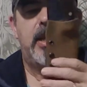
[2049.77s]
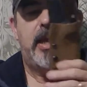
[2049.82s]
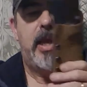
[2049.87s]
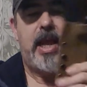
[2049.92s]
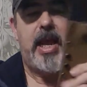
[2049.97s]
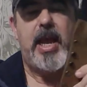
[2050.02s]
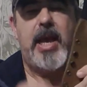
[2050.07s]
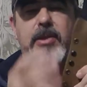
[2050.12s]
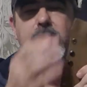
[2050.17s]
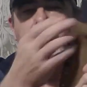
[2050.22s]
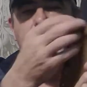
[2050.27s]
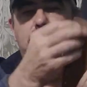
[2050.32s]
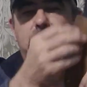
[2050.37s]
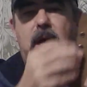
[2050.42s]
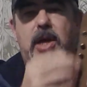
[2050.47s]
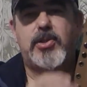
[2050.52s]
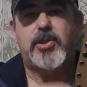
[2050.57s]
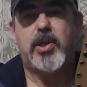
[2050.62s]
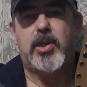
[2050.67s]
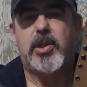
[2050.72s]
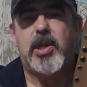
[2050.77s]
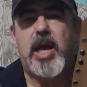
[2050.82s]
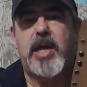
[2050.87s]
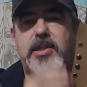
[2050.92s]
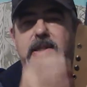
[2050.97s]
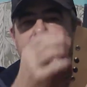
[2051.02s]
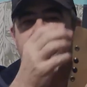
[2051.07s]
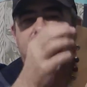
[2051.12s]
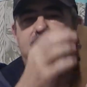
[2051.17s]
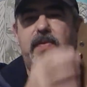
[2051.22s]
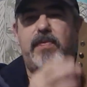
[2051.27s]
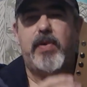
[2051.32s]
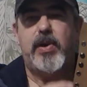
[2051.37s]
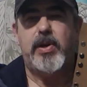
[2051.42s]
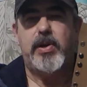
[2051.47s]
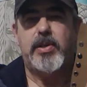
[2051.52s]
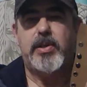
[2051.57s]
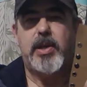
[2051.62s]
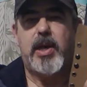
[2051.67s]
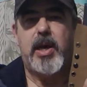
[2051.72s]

and there's also lots of different